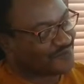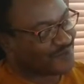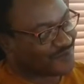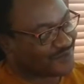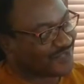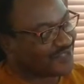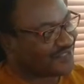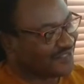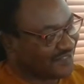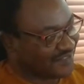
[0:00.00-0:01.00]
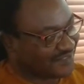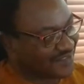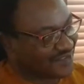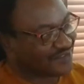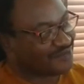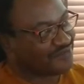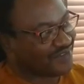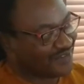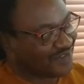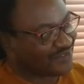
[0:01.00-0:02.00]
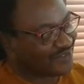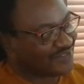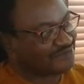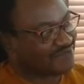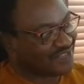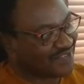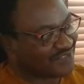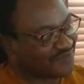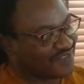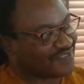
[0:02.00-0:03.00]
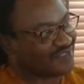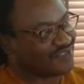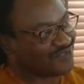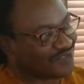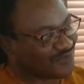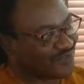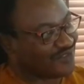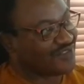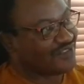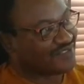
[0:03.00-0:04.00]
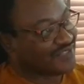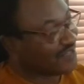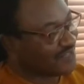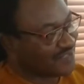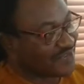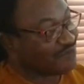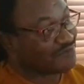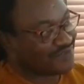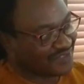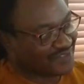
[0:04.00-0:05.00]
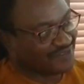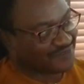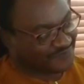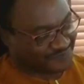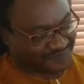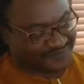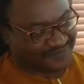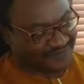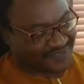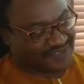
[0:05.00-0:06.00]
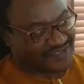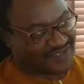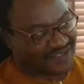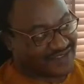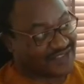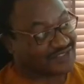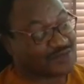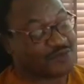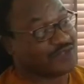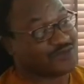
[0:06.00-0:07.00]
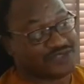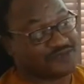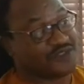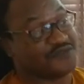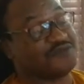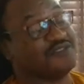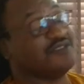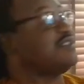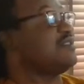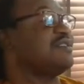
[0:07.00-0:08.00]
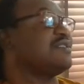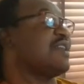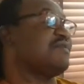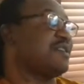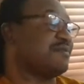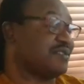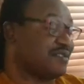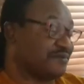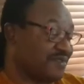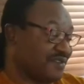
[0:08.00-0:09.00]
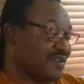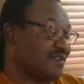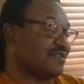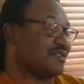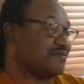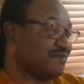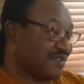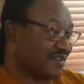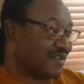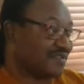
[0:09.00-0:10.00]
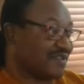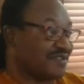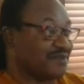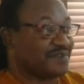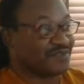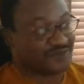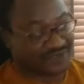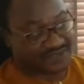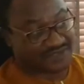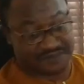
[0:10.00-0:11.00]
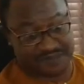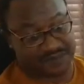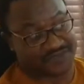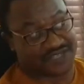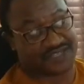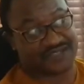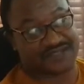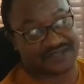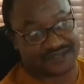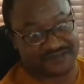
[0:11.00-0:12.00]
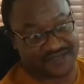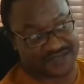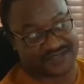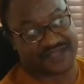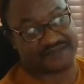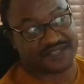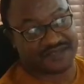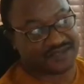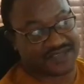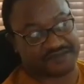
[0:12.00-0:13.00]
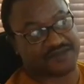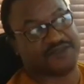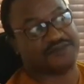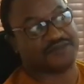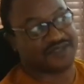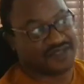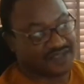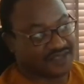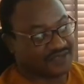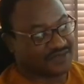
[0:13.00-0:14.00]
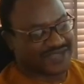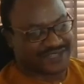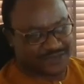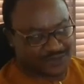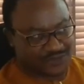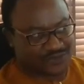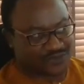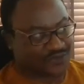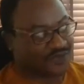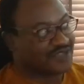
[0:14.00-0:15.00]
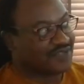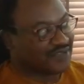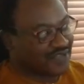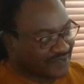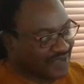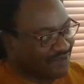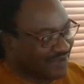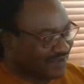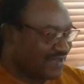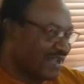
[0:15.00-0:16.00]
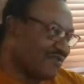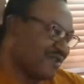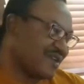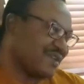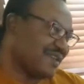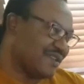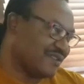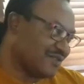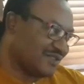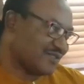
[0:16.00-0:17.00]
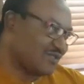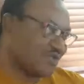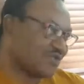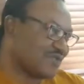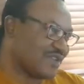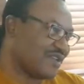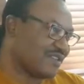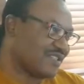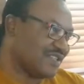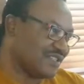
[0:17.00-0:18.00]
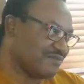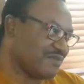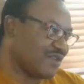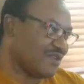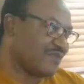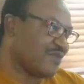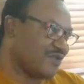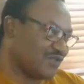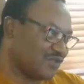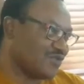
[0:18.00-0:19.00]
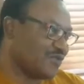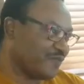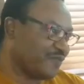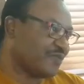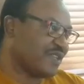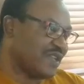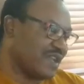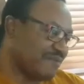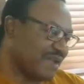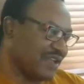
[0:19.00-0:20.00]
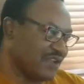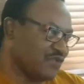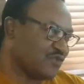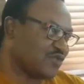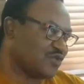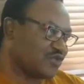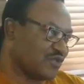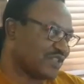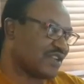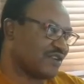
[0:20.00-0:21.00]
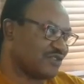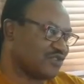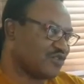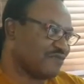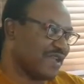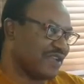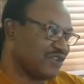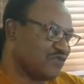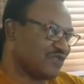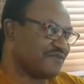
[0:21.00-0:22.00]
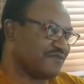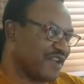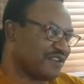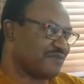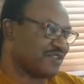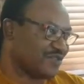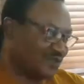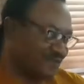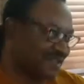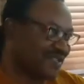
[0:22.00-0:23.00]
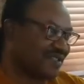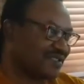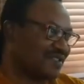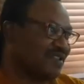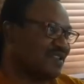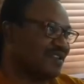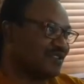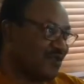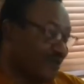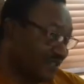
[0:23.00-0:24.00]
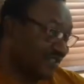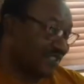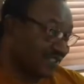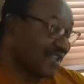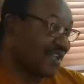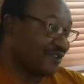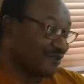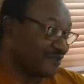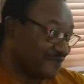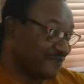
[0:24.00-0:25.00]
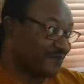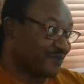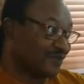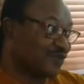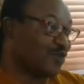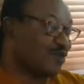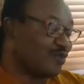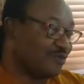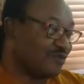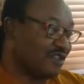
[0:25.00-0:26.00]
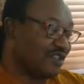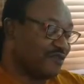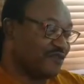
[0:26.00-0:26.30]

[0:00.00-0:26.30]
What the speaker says: for 30 years and you didn't break down doesn't mean that if I take the drugs for 10 years, I won't break down. And that someone took it for even his lifetime, it didn't break down, doesn't mean that another person will not take. Some people take it the first time, they have problems. So I told you that our constitution, our genetic makeup also, then our milieu, social and psychological milieu, the environment also matters. So all these things add up. So if